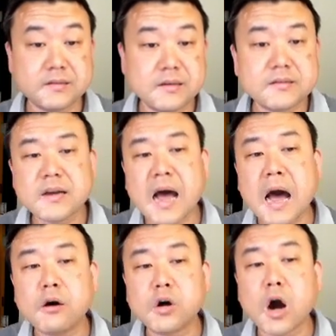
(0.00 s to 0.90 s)
it's a
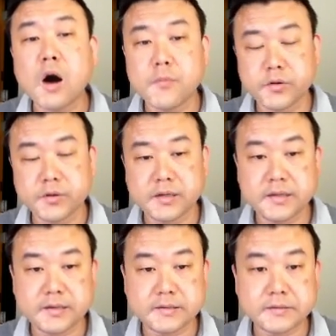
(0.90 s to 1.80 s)
how common it
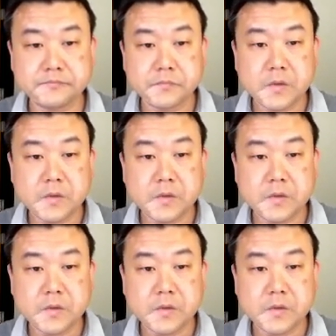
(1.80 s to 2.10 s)
is.